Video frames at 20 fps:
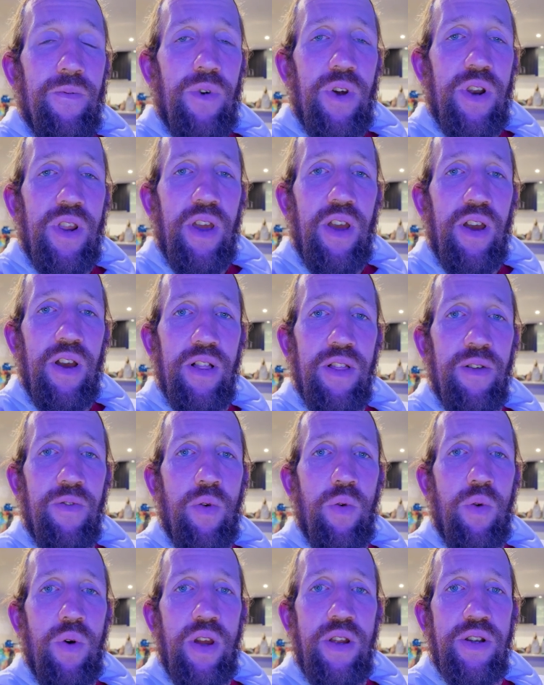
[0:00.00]
what a hell
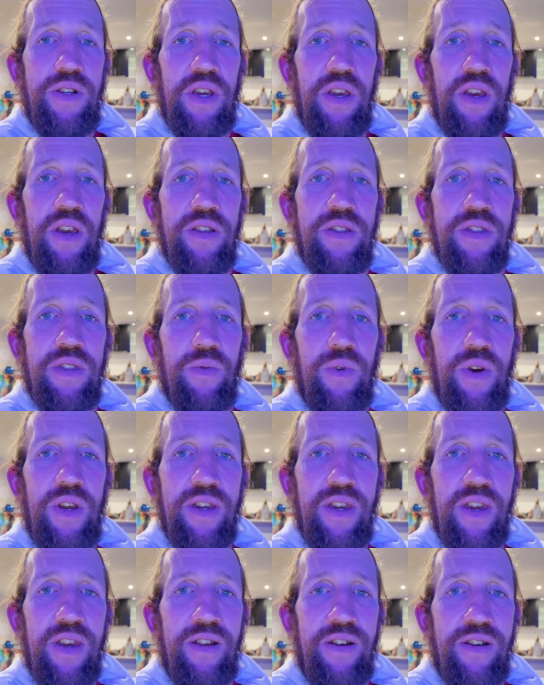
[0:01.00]
of a way to end the
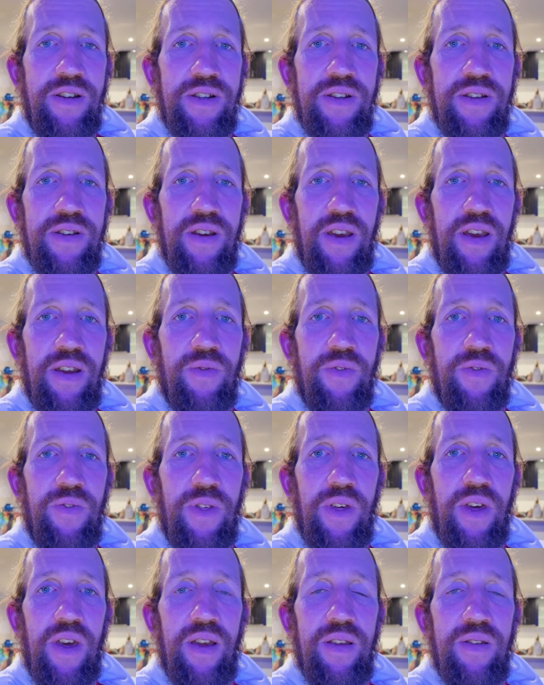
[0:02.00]
weekend. And
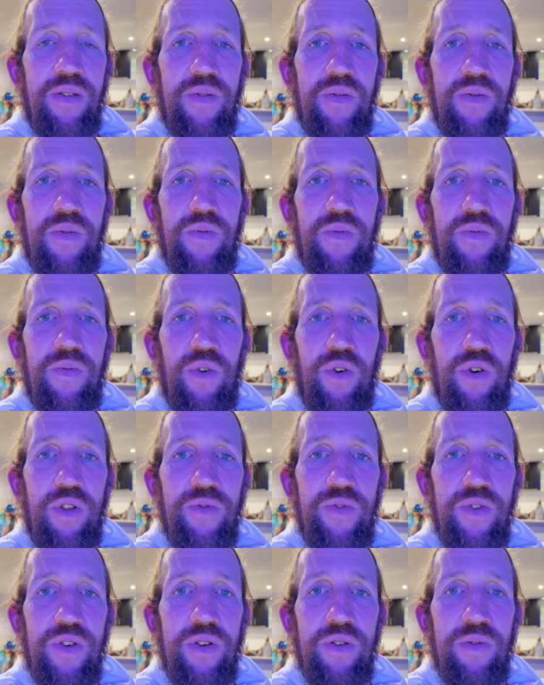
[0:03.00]
with that,
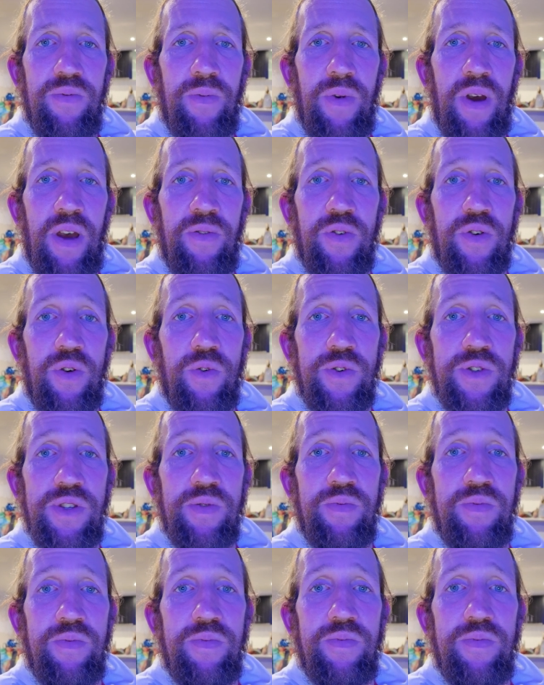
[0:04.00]
all of you have an
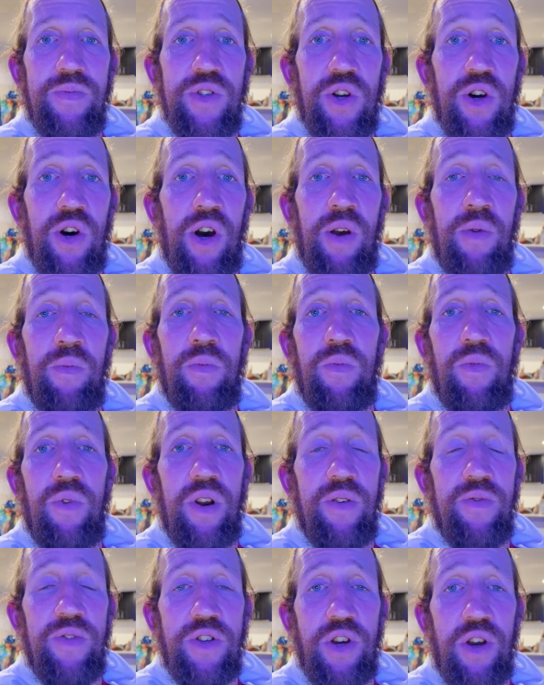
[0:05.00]
awesome time,
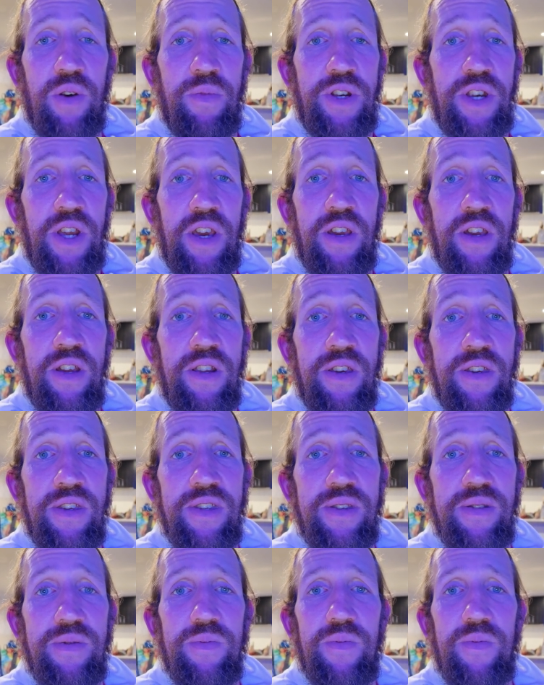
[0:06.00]
whatever time of day it
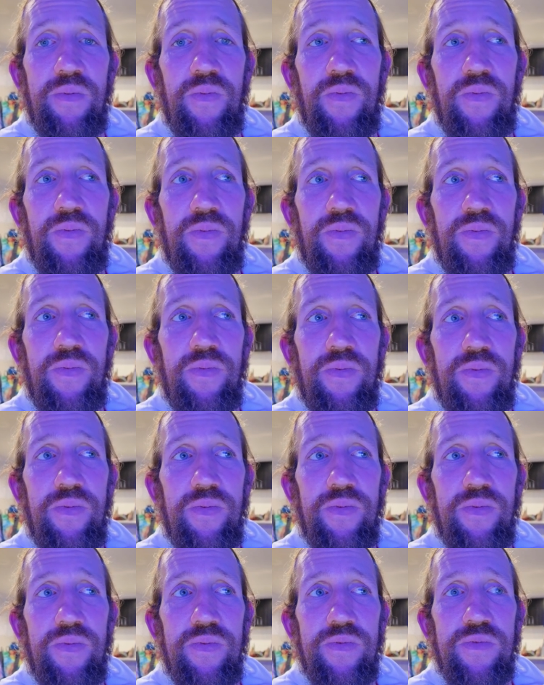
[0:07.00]
is.
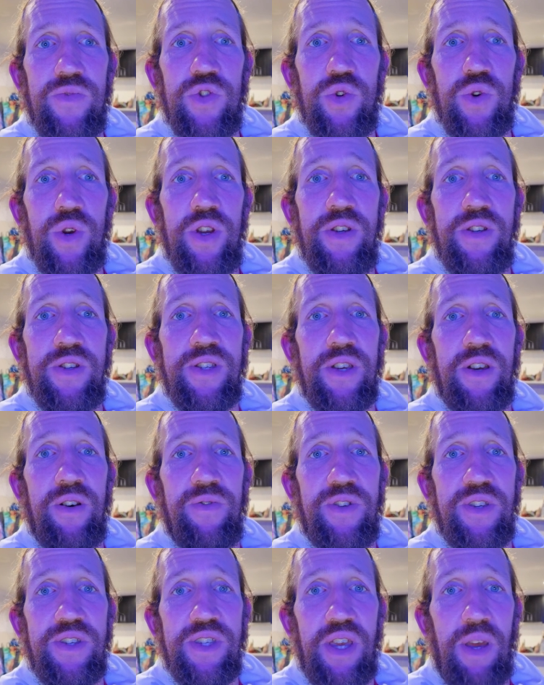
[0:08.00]
Treat
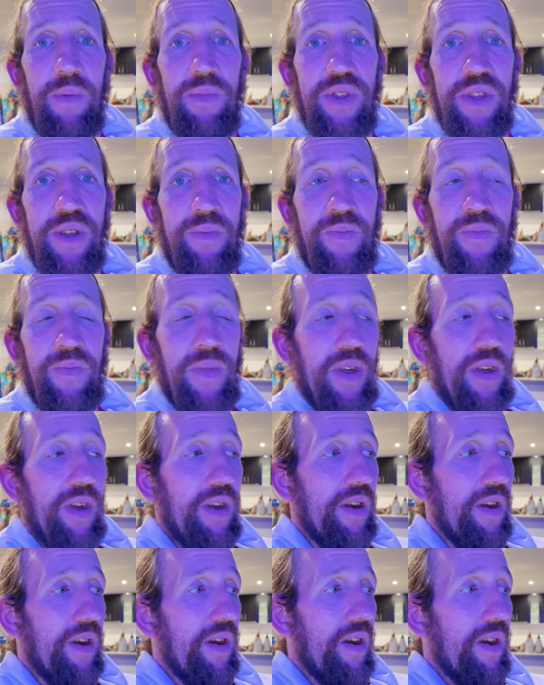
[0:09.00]
yourself to something.
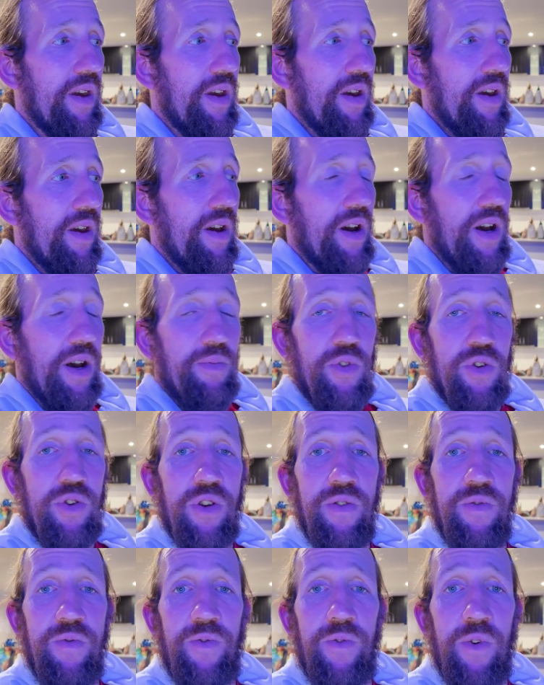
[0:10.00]
I'm
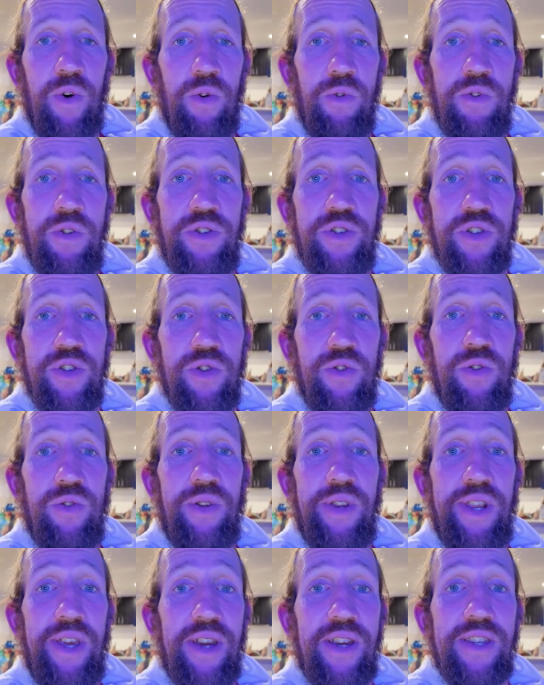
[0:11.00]
looking forward
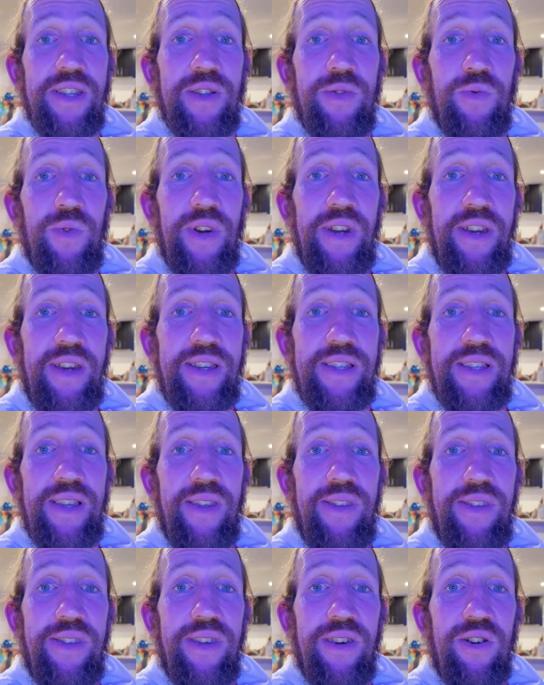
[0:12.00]
to next week's
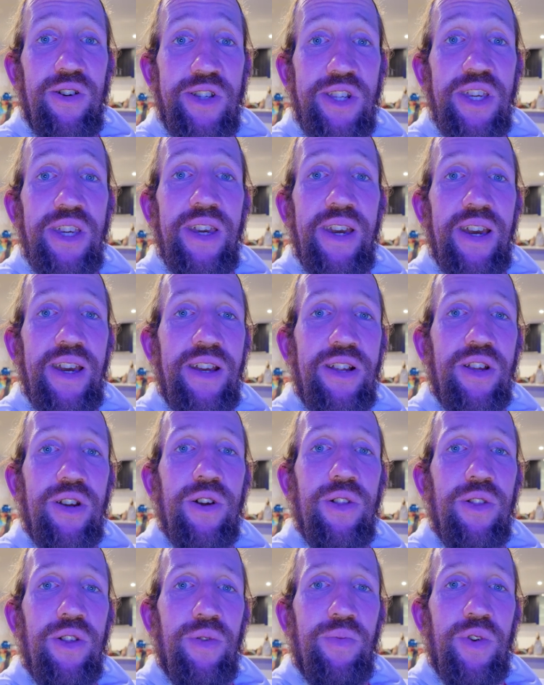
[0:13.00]
38
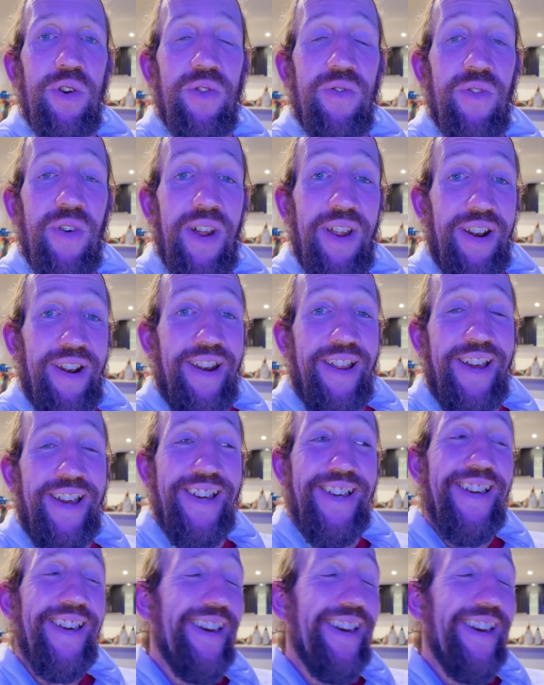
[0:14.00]
kilometer run.